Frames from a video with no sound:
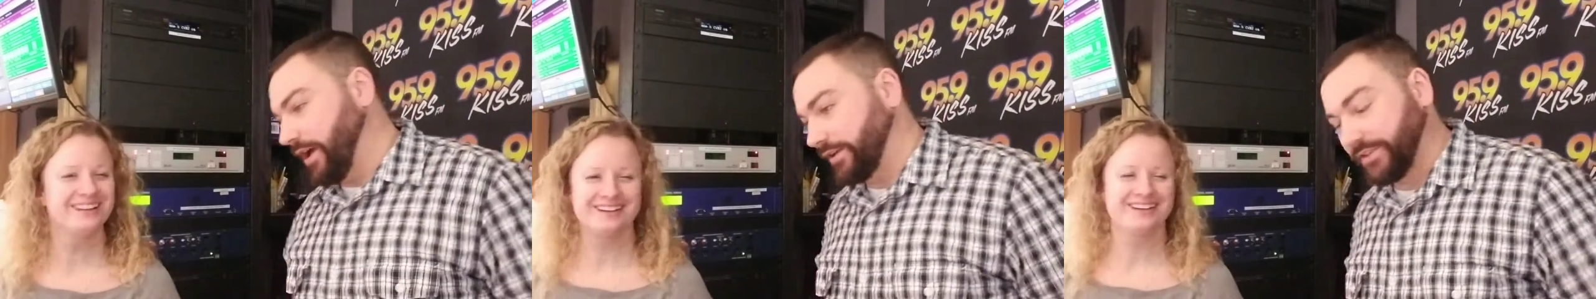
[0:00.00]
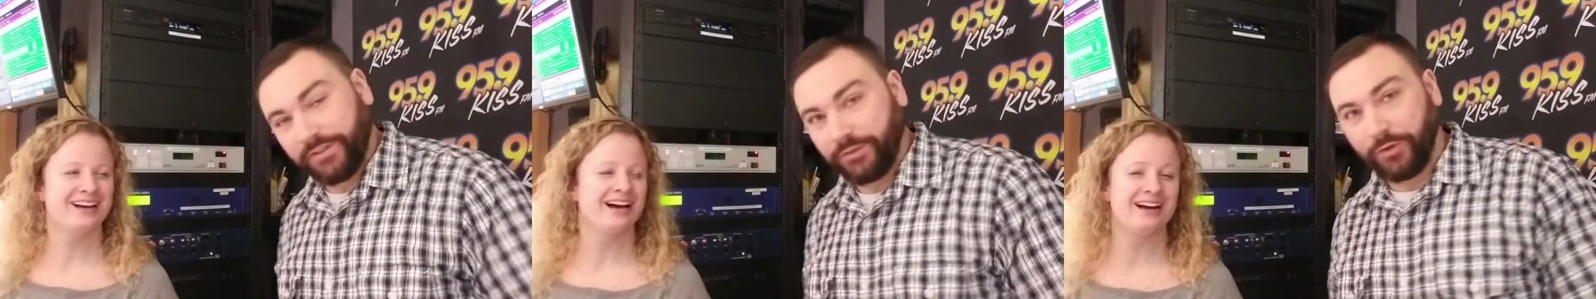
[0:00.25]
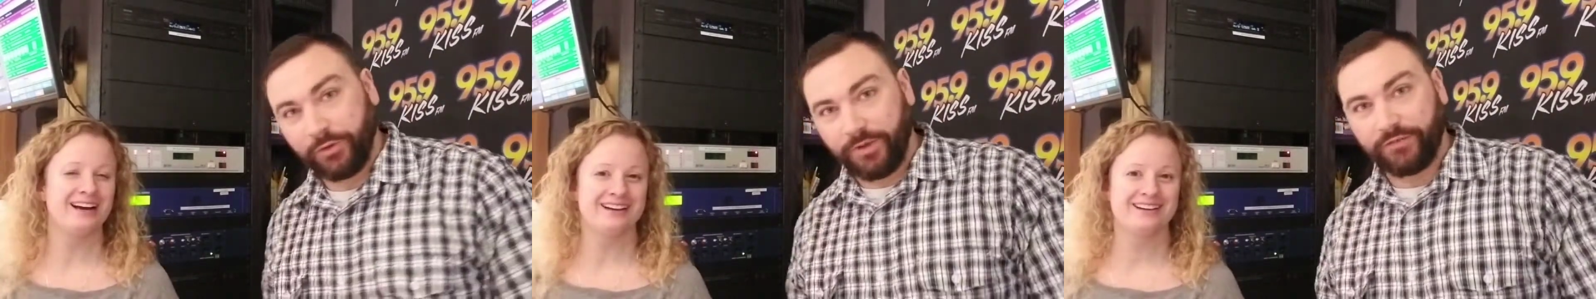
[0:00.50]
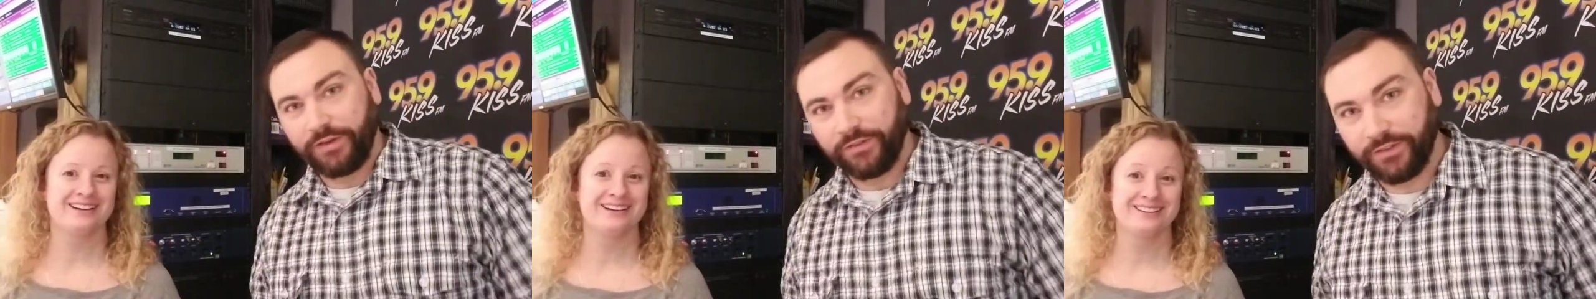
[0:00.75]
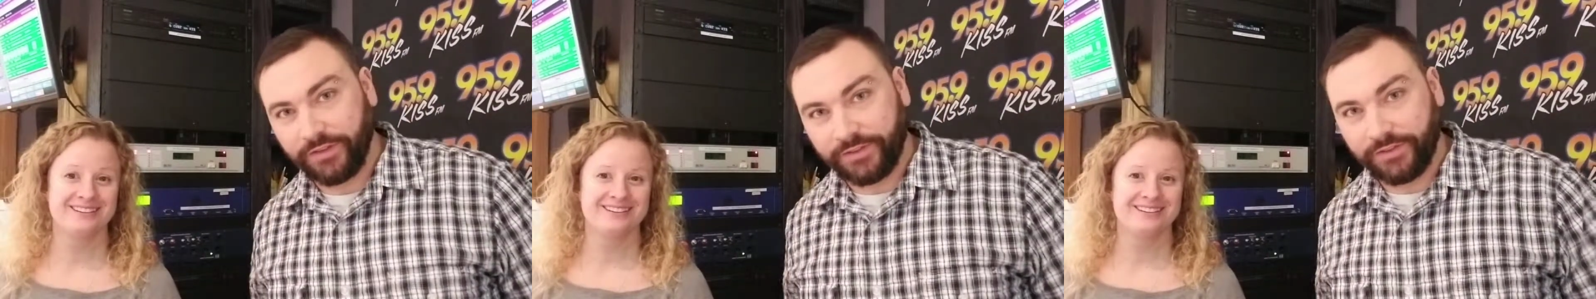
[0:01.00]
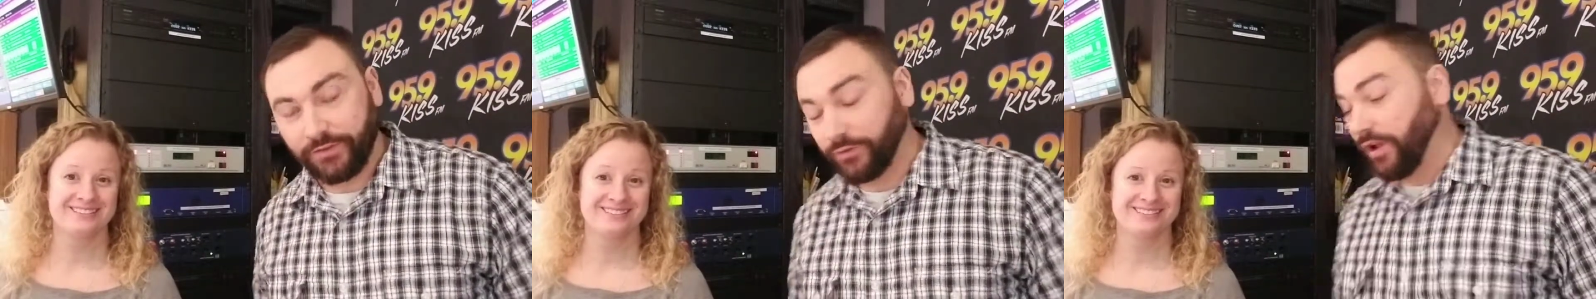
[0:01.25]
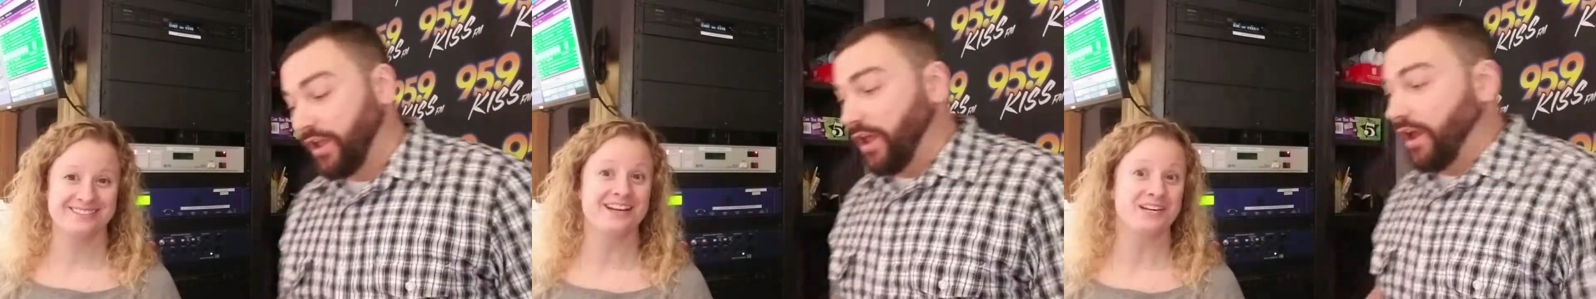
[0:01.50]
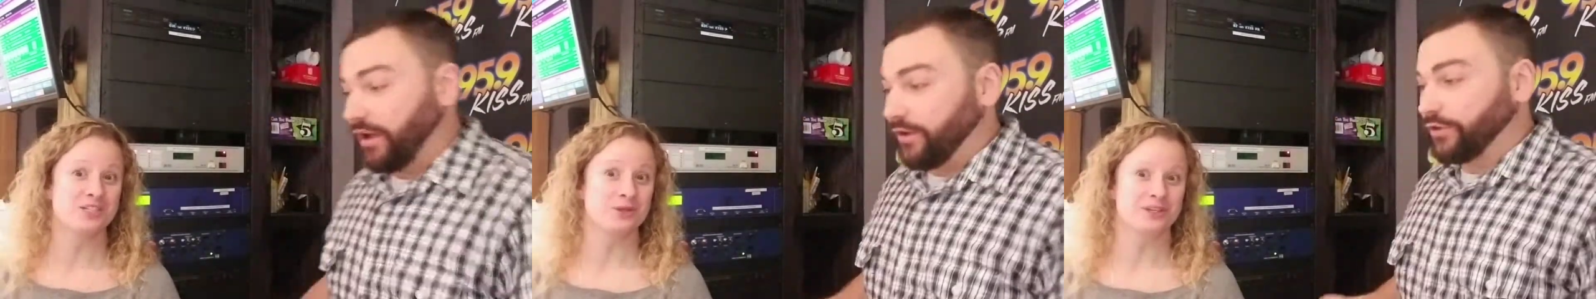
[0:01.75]
Speaker 1: honestly one of my favorite things to do.
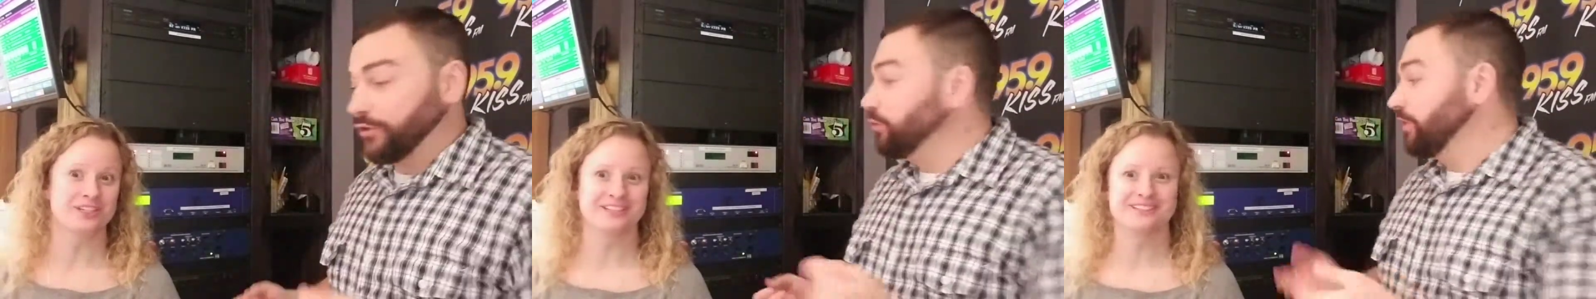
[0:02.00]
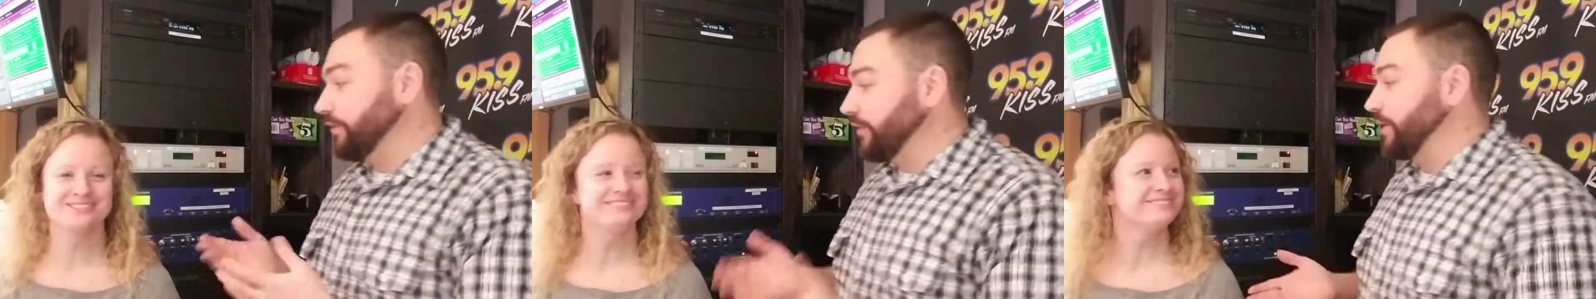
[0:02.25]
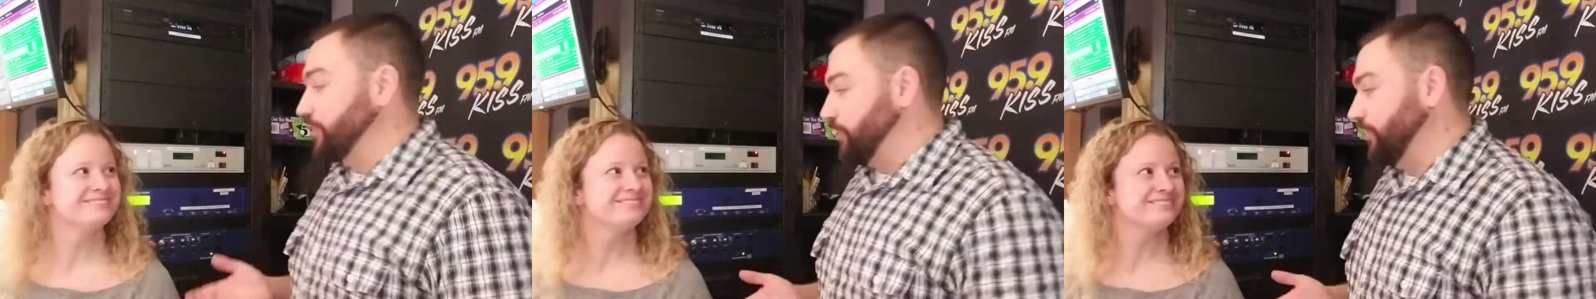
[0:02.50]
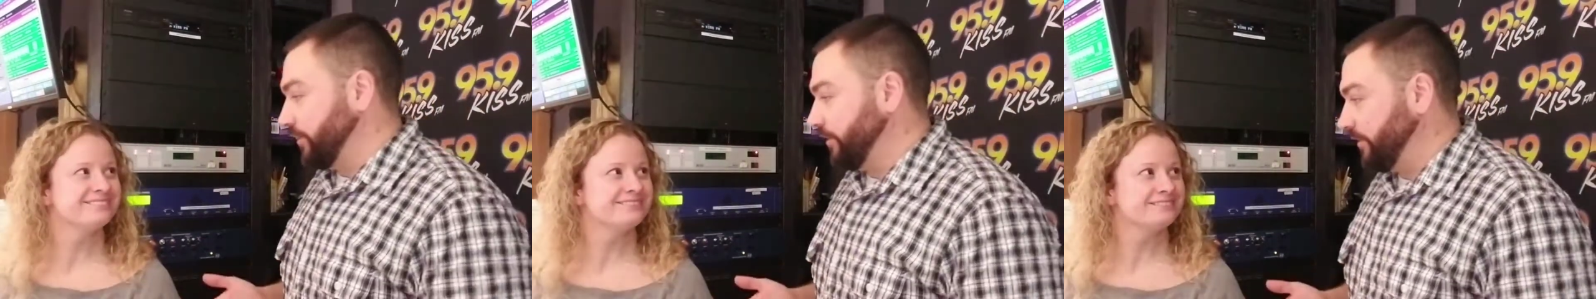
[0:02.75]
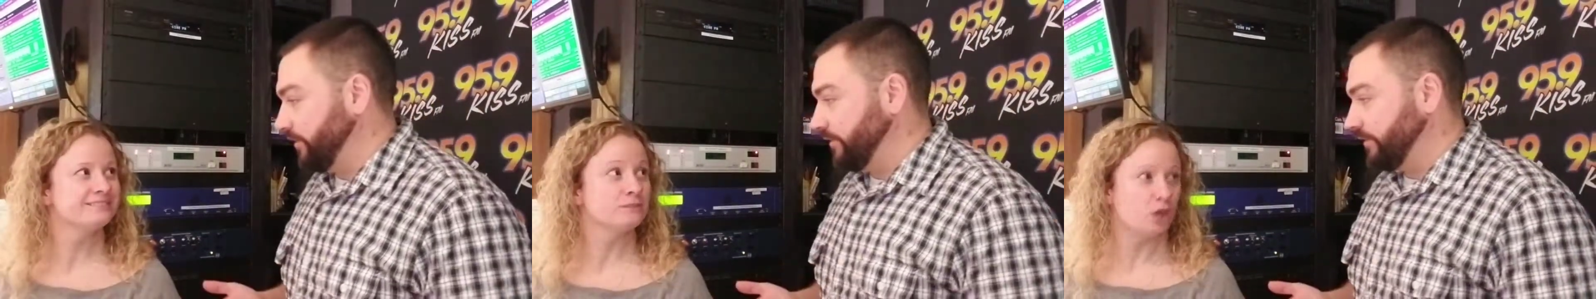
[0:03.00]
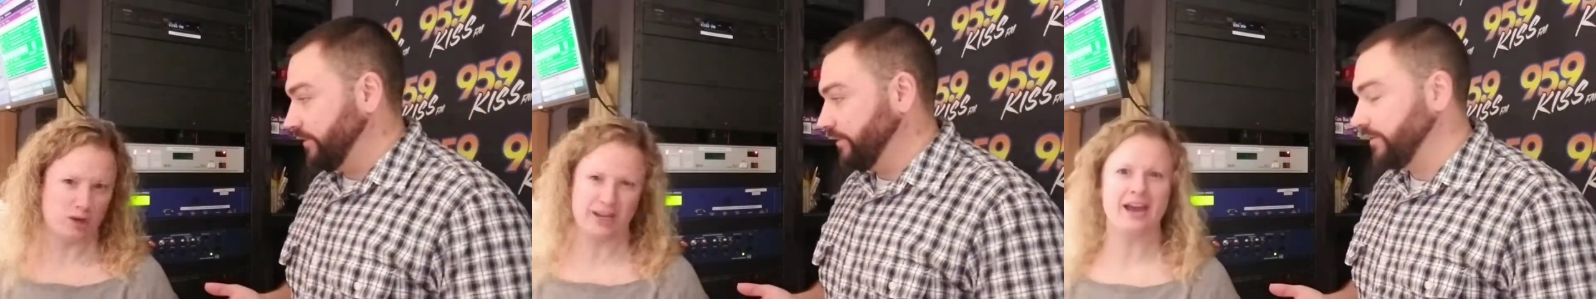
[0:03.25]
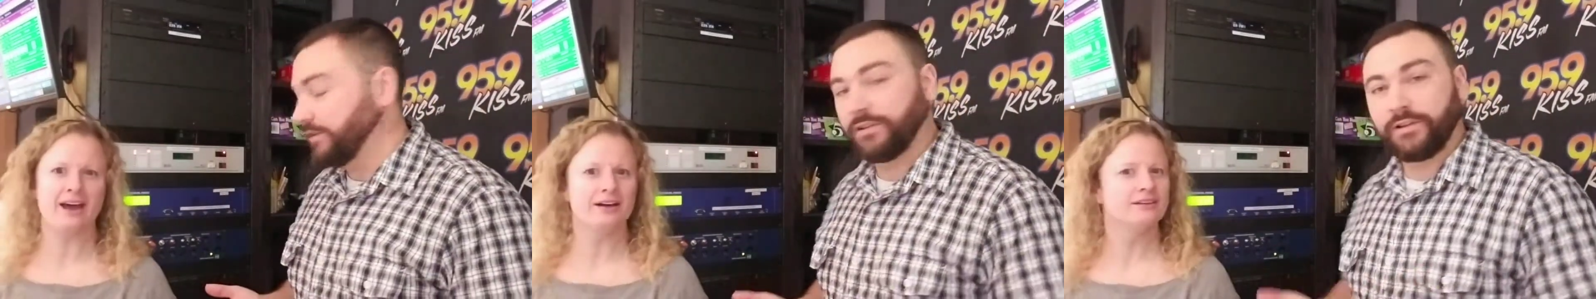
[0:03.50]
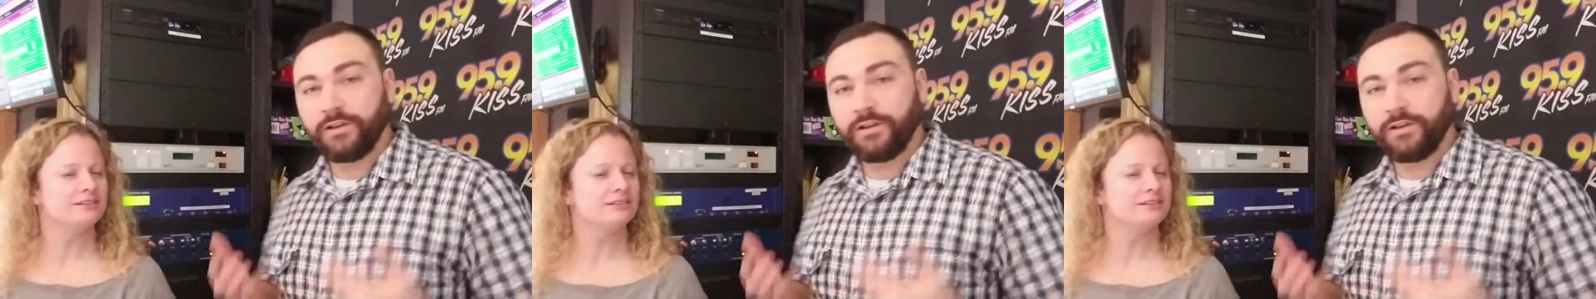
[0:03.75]
I enjoy You love Ed Sheeran. Oh, yeah.